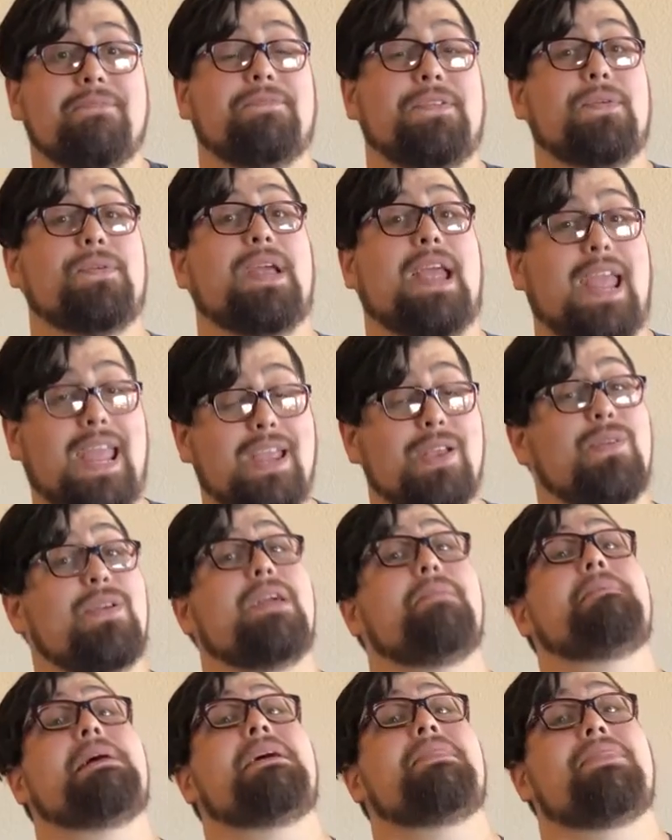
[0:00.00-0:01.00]
if you're angry
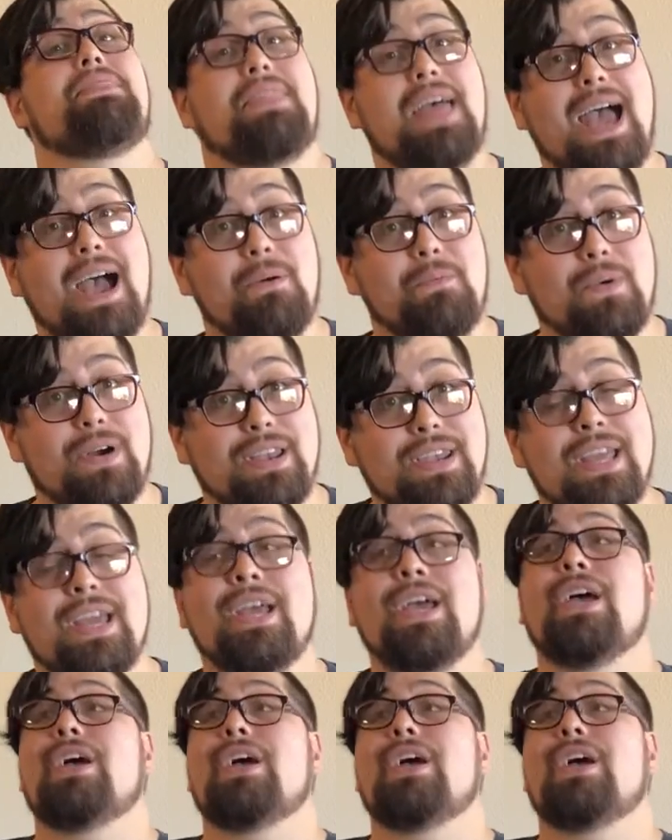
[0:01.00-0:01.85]
about that one,